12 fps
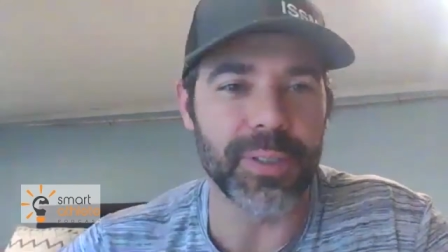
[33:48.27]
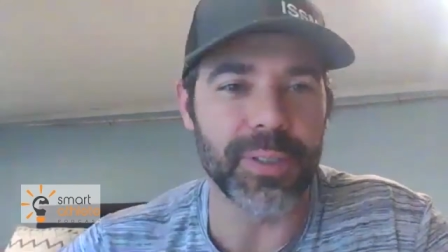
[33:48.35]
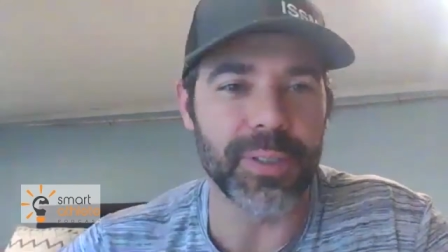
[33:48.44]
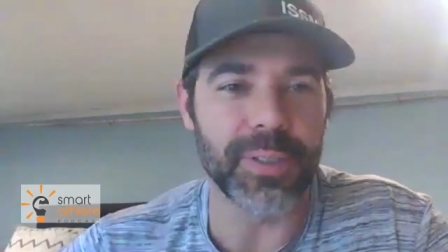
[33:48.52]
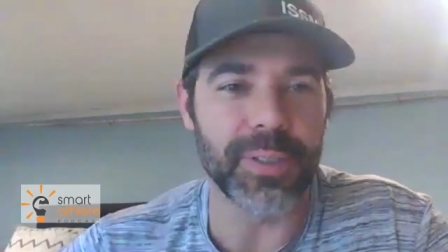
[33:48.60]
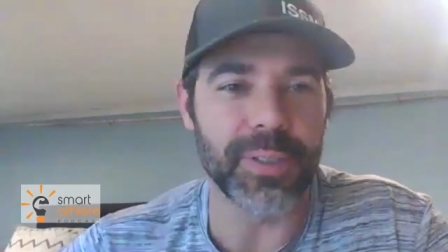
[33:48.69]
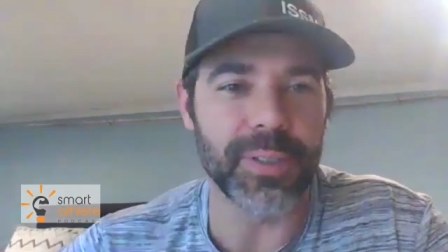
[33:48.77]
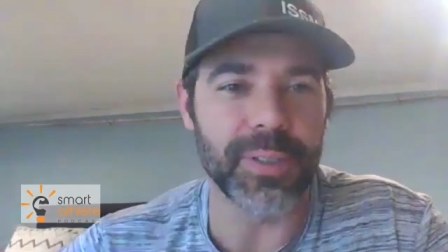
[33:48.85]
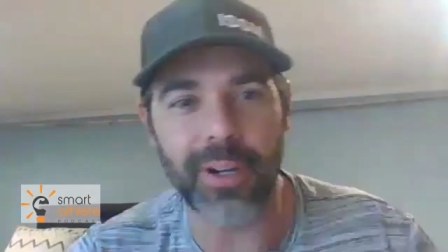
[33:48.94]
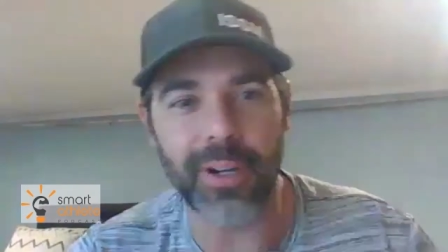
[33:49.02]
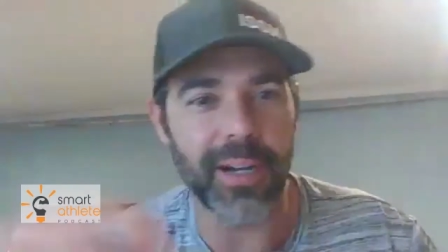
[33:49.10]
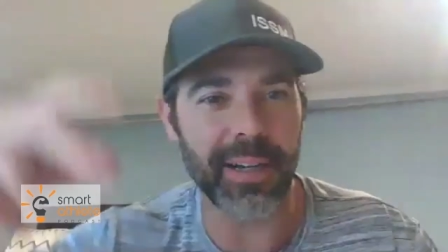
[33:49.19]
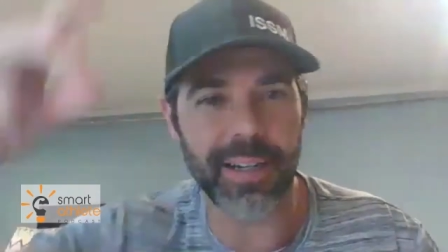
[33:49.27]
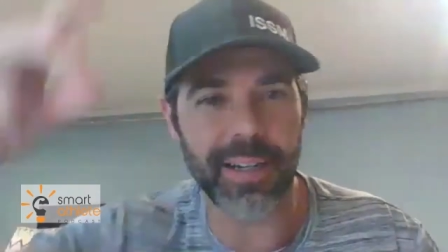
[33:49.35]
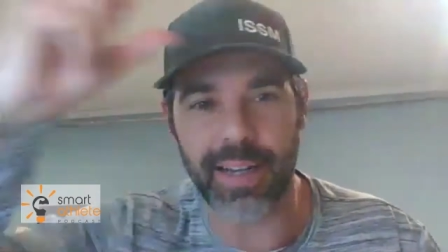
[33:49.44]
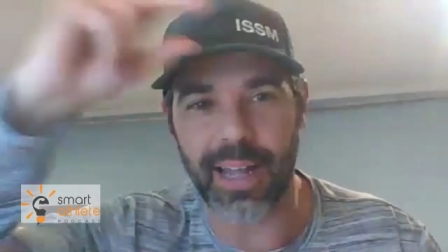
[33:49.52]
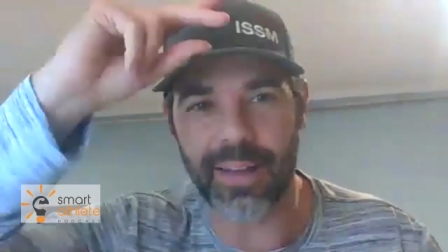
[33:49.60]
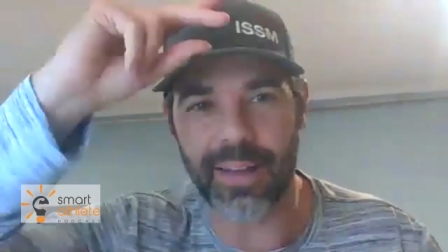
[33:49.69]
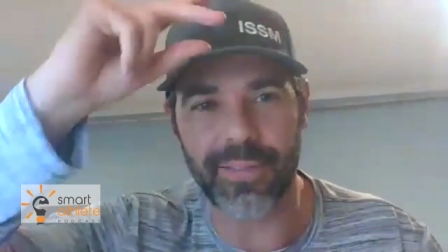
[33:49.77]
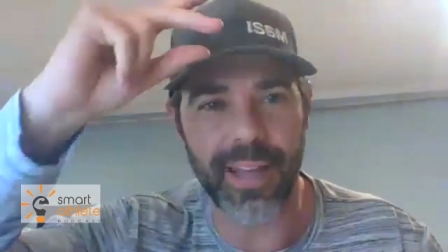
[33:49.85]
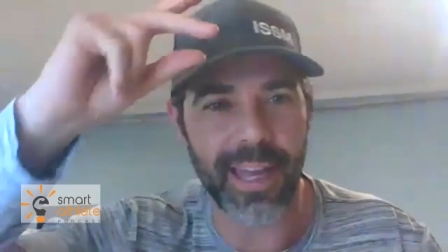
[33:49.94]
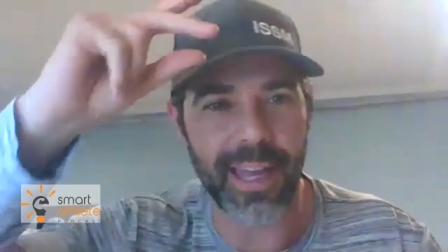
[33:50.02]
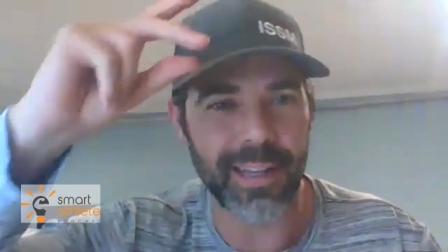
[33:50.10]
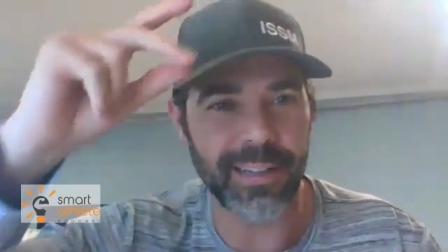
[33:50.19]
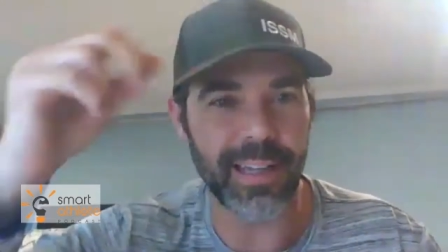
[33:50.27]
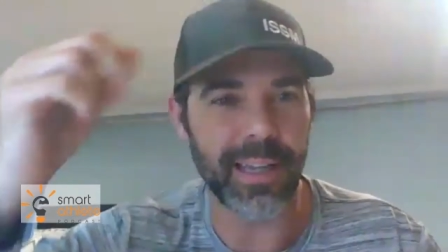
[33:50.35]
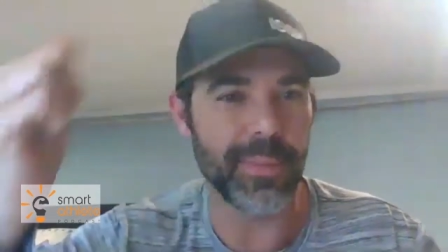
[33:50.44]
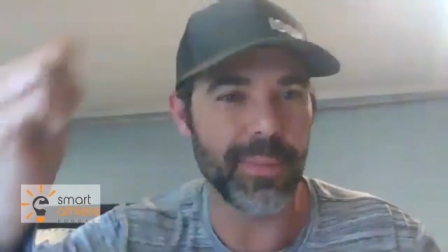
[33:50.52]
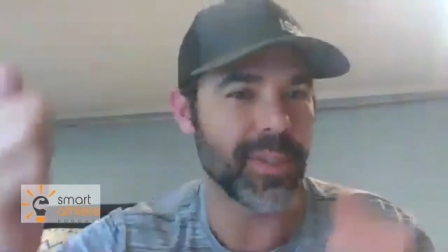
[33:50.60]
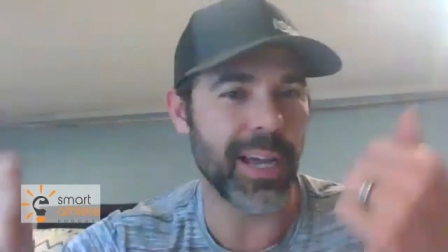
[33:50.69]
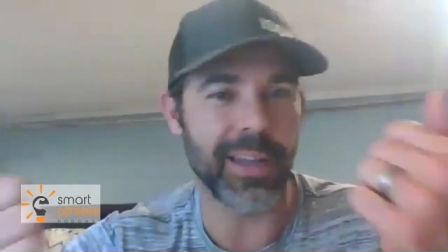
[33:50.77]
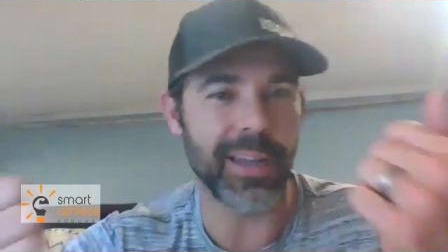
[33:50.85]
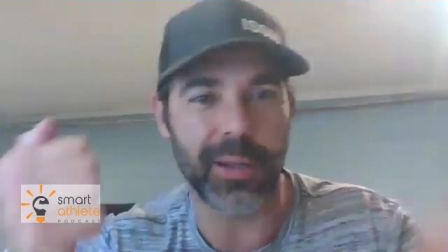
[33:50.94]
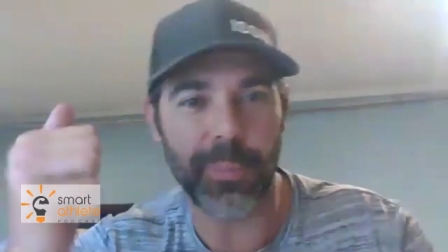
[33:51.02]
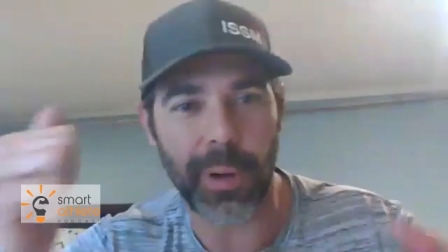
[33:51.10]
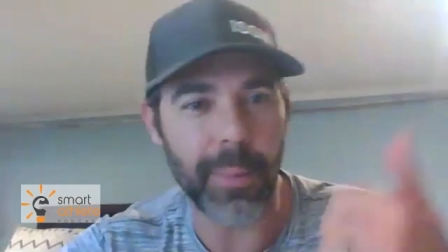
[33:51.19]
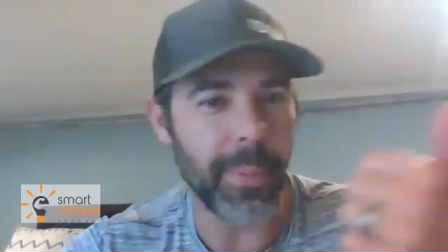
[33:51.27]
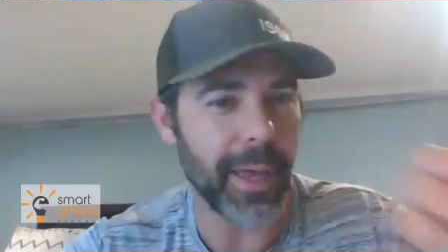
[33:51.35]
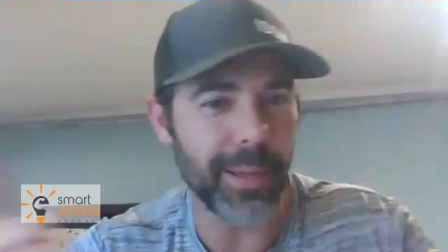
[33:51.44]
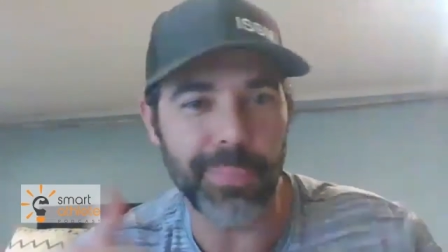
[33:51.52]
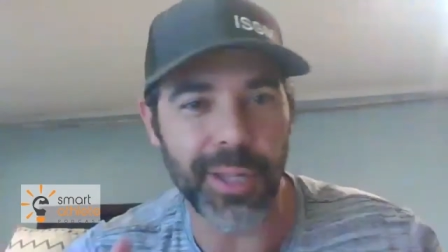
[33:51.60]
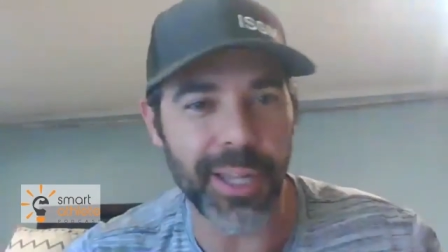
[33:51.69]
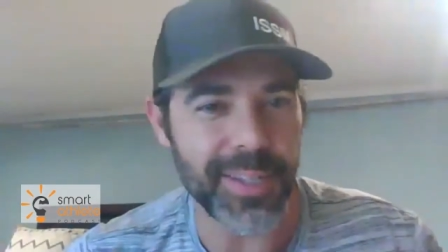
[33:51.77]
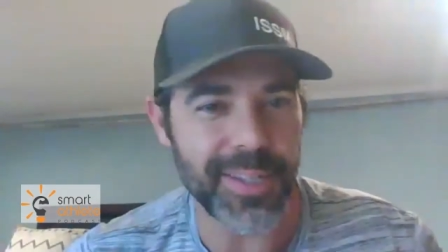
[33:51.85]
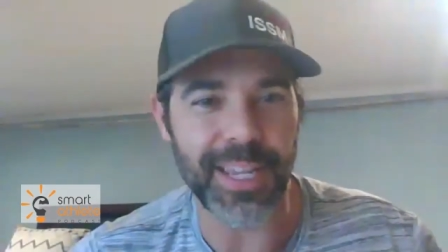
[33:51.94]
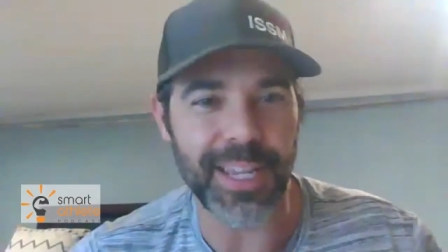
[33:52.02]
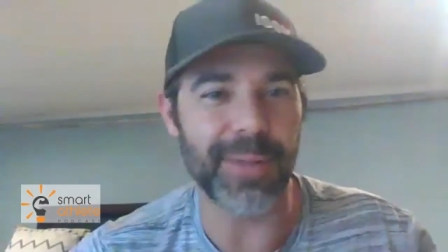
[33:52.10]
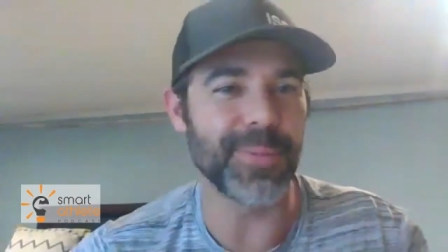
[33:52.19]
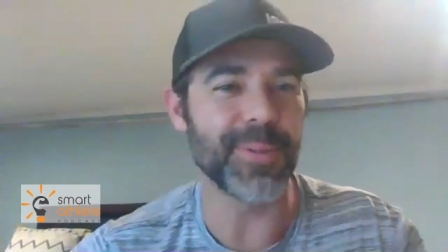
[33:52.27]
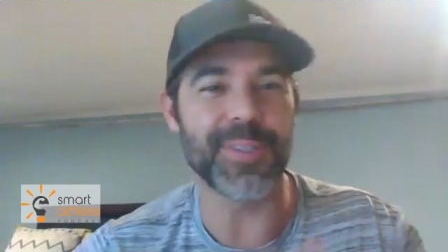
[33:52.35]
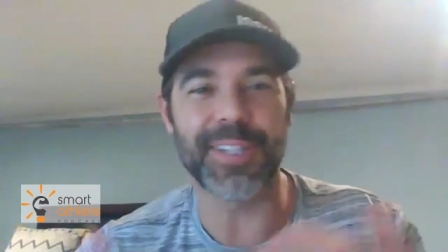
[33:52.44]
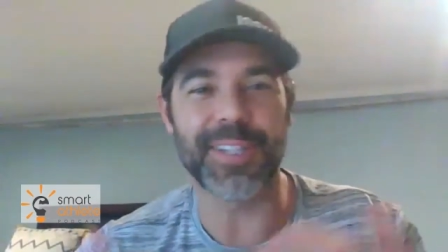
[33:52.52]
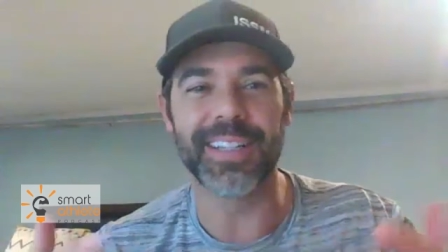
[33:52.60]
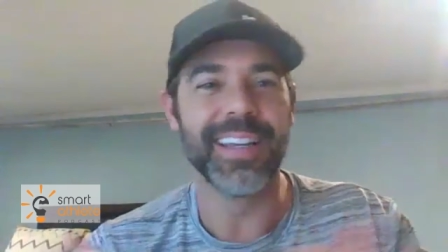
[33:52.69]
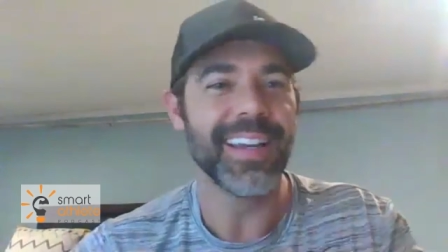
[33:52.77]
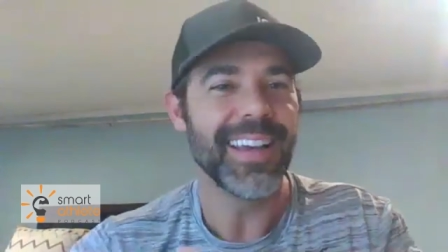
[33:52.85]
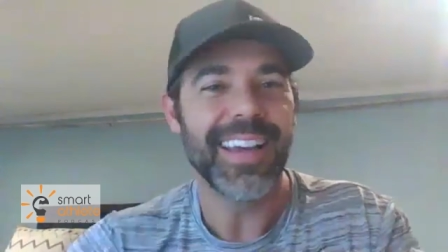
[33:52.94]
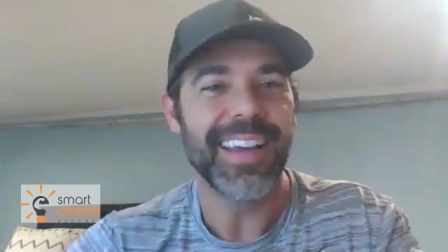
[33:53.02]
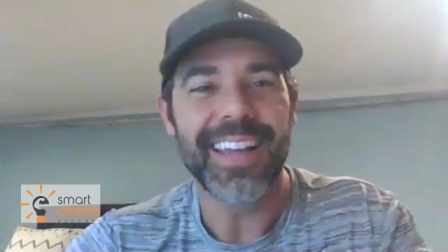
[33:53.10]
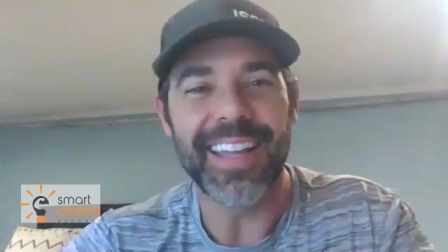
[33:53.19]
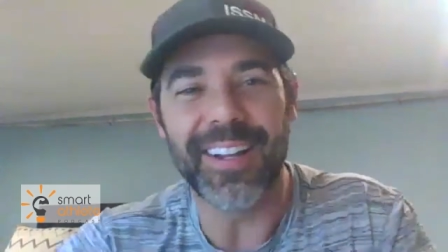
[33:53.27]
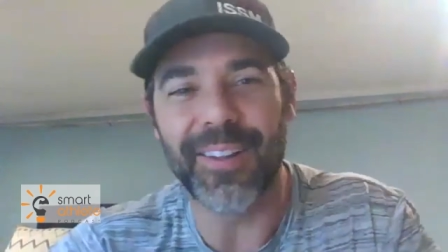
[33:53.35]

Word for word: We're plugging in centrifuges to the back of a truck and having headlamps on to pipette blood samples. And,